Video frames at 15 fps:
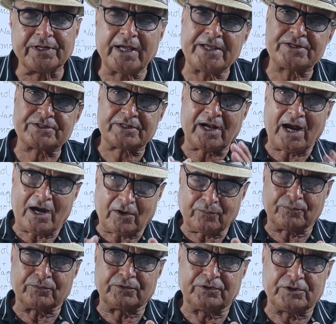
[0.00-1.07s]
I start
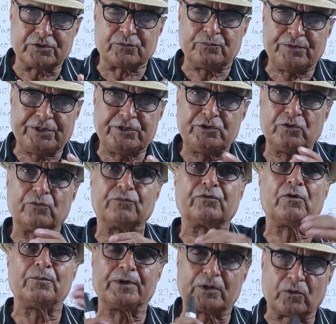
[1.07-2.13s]
this video
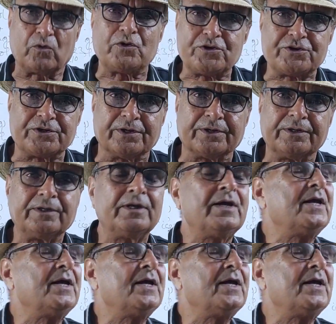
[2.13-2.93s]
from a question.